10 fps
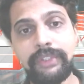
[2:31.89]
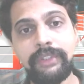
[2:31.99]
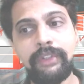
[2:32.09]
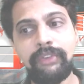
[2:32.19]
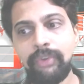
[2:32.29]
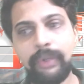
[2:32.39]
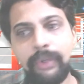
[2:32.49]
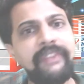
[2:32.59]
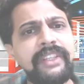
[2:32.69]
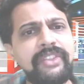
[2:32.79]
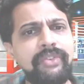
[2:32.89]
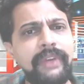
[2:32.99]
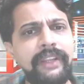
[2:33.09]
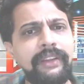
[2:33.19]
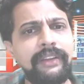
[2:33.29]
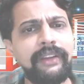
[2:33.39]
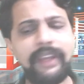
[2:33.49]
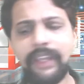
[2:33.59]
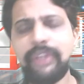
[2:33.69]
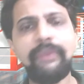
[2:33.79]
So give it a try and
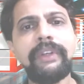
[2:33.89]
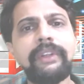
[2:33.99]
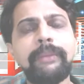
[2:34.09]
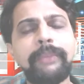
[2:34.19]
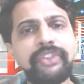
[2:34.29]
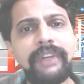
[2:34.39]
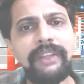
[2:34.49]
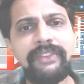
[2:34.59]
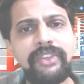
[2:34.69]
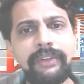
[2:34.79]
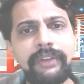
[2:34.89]
you will learn much faster.